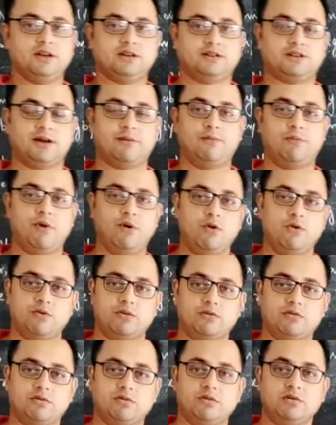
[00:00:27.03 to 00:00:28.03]
some
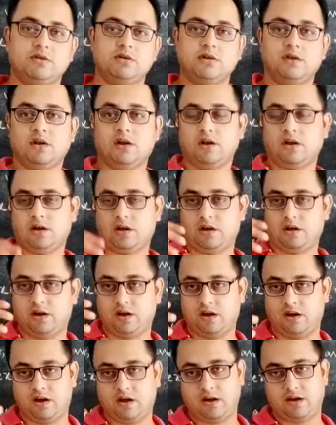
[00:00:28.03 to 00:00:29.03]
more
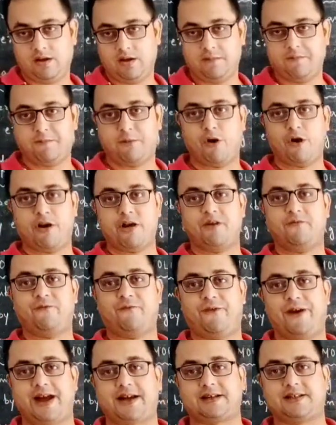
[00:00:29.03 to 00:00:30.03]
important
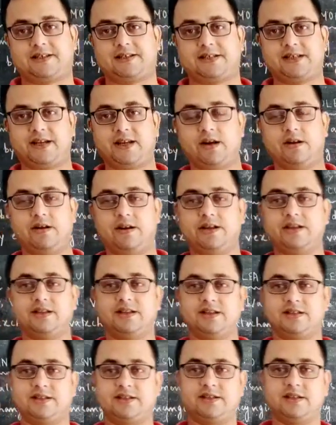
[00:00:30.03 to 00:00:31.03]
facts regarding
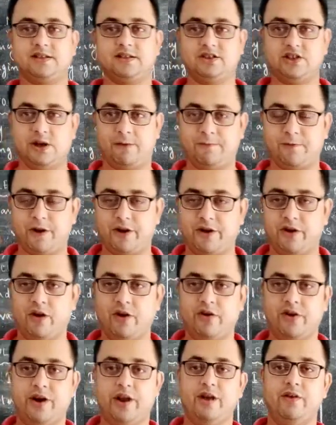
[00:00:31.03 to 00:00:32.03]
this chapter.
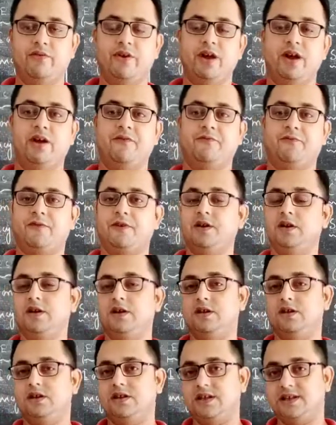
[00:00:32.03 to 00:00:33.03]
Already we
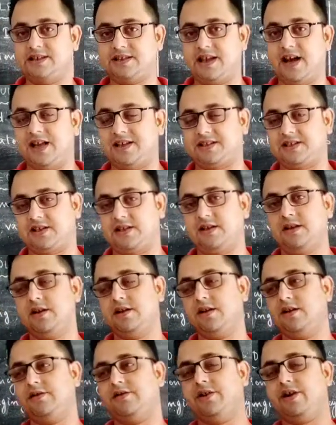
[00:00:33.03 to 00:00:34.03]
have discussed
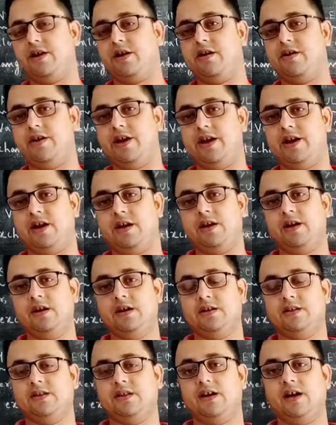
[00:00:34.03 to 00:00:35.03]
regarding
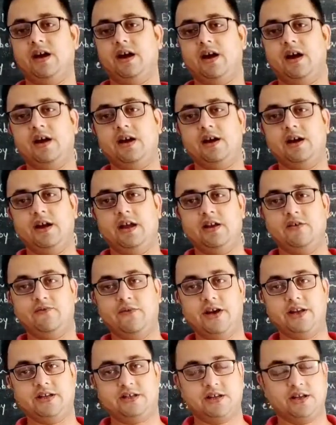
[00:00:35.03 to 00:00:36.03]
the
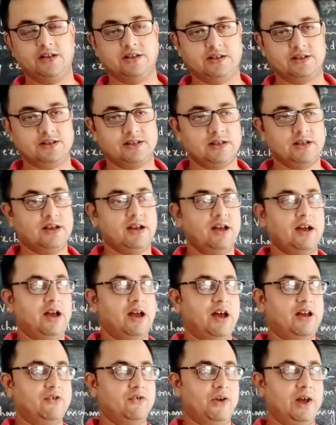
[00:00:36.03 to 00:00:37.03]
inventions
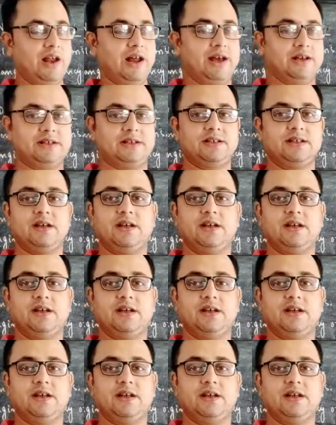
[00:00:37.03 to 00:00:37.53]
as well as